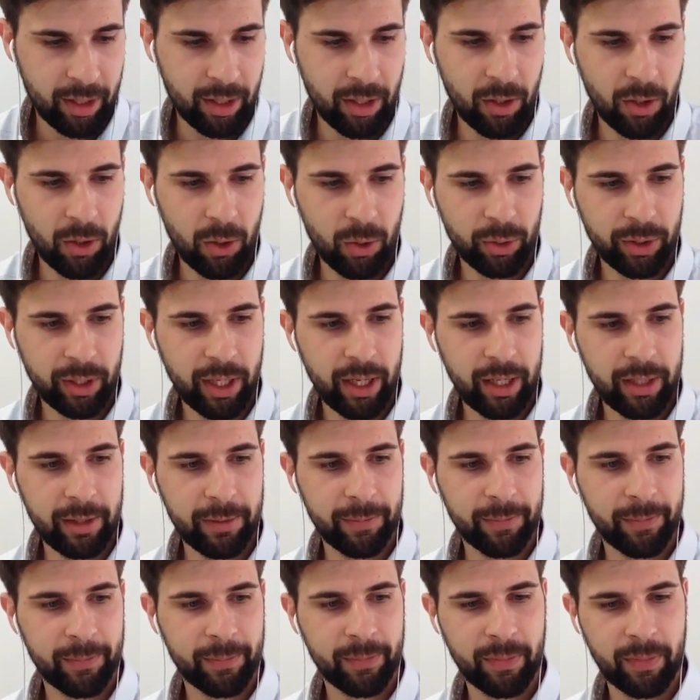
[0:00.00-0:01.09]
Okay,
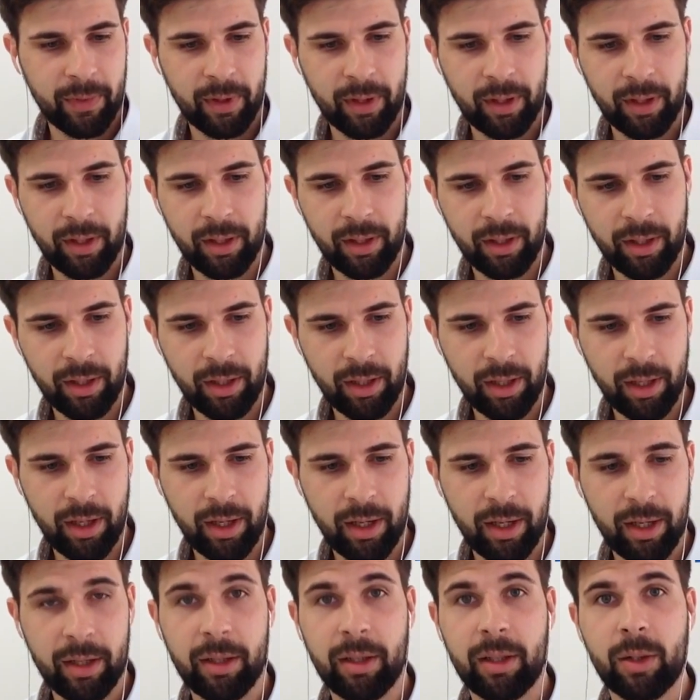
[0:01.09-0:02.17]

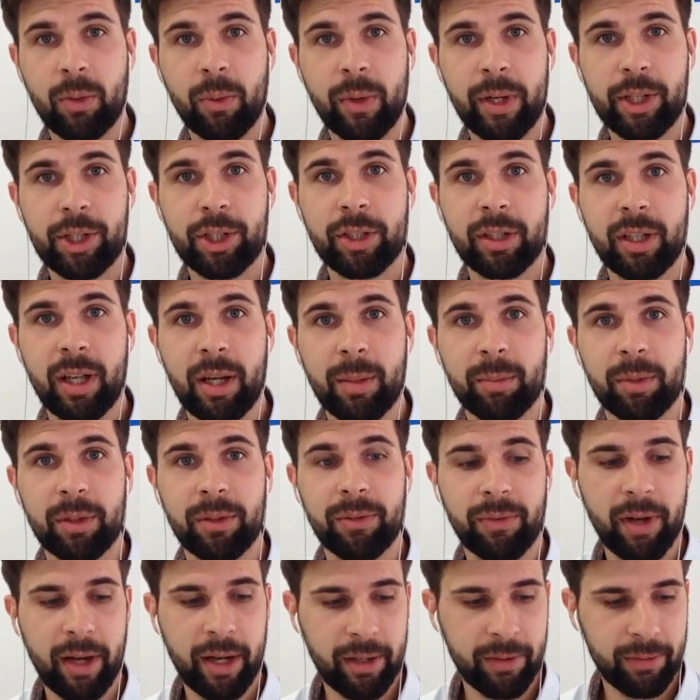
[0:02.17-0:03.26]
and question number
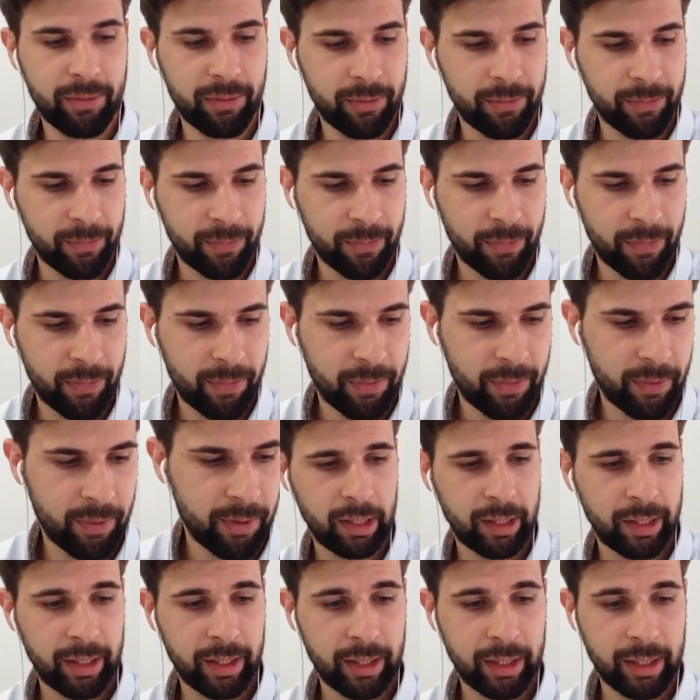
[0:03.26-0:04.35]
5.
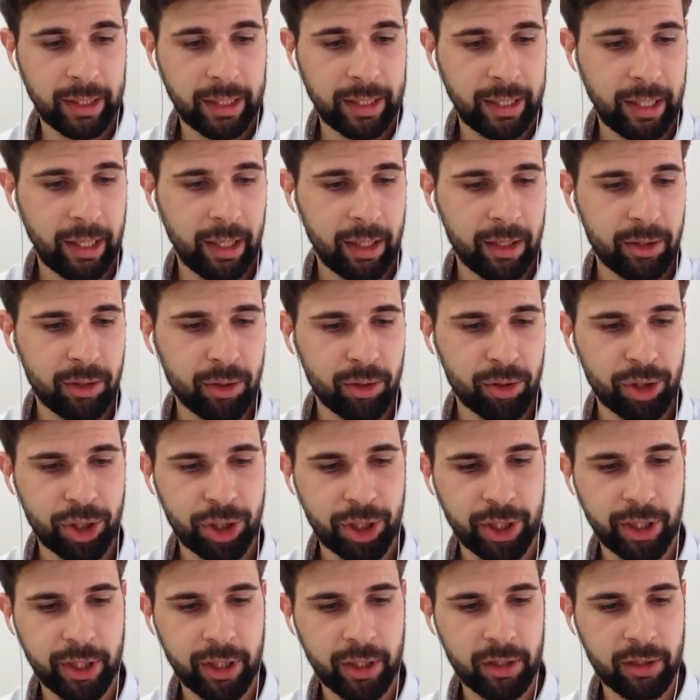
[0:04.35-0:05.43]
Can you
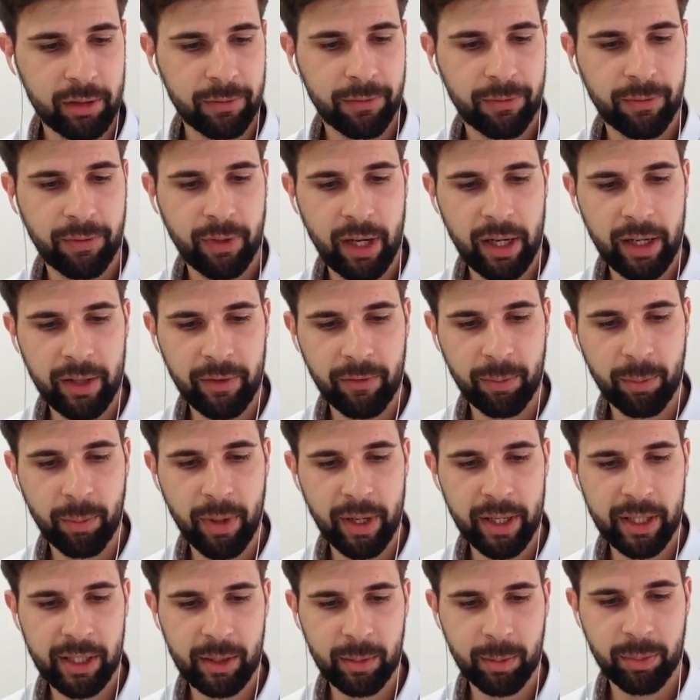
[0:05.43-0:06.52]
share 5
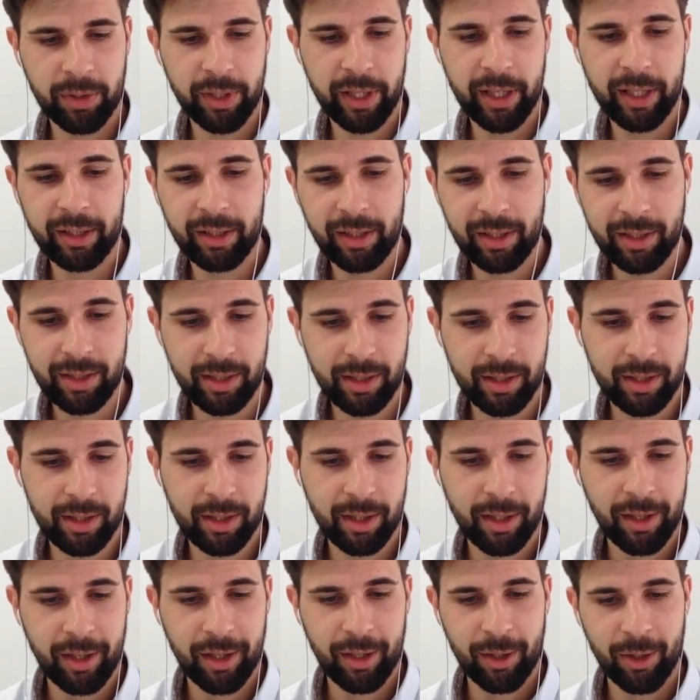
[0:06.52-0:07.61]
best practices
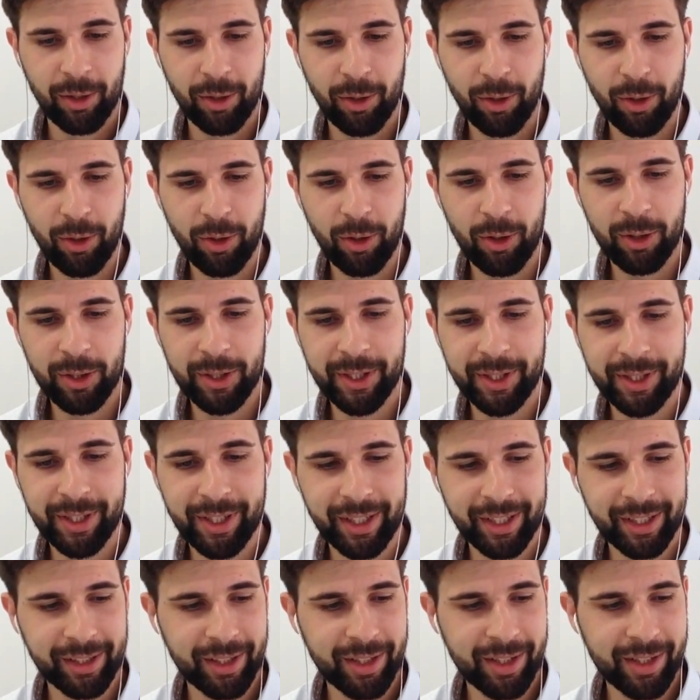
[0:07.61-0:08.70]
or
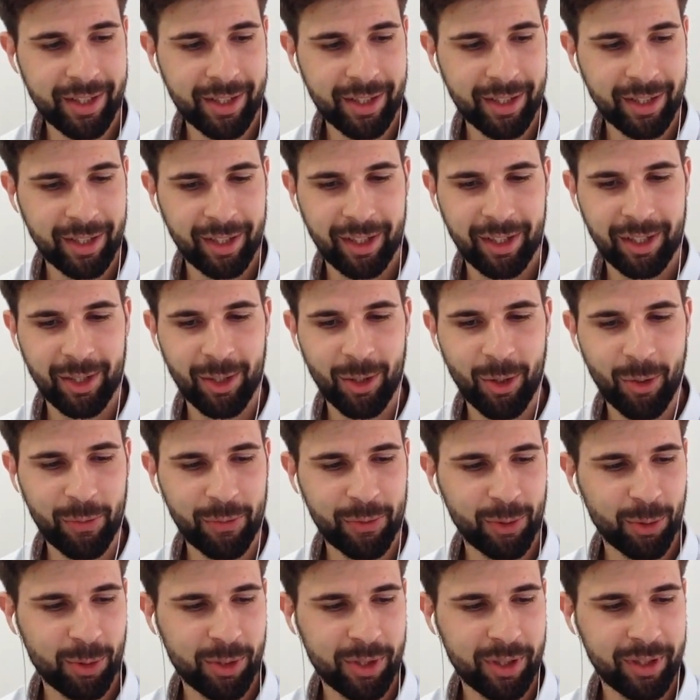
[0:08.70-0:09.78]
secrets of
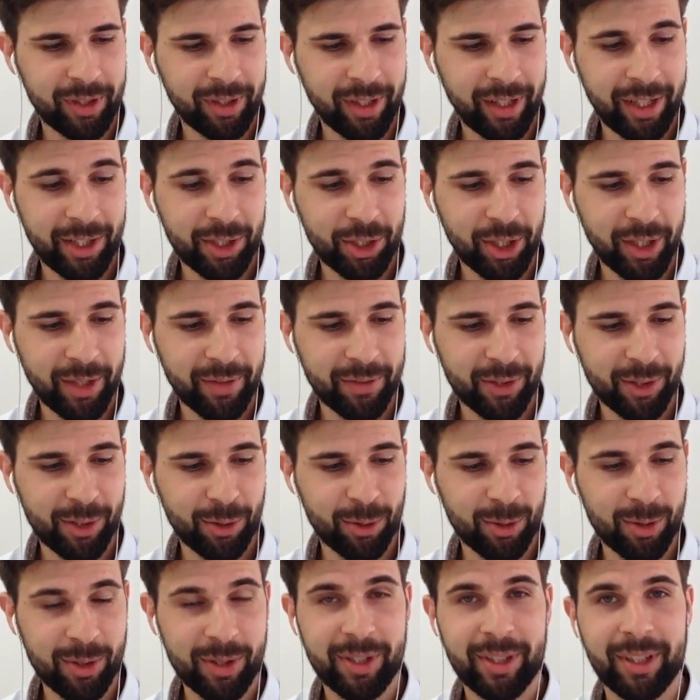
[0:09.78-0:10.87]
using Ahrefs
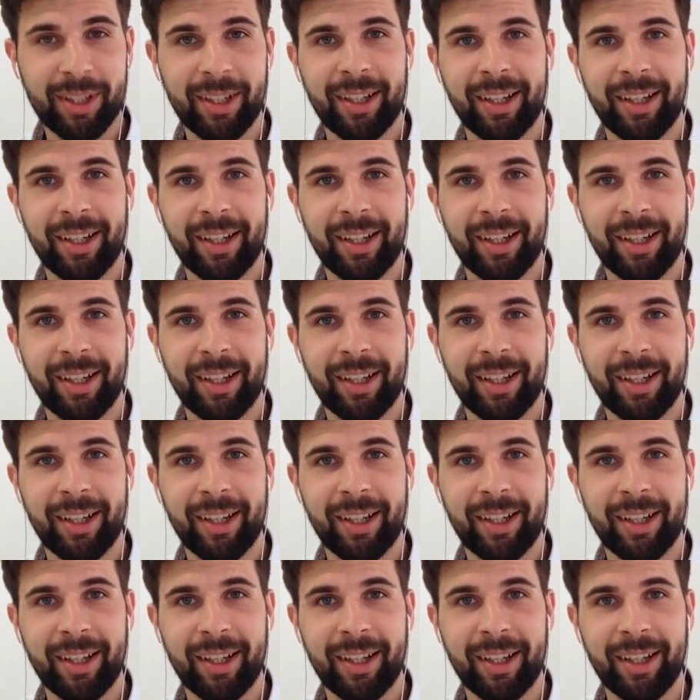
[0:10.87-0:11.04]
tools?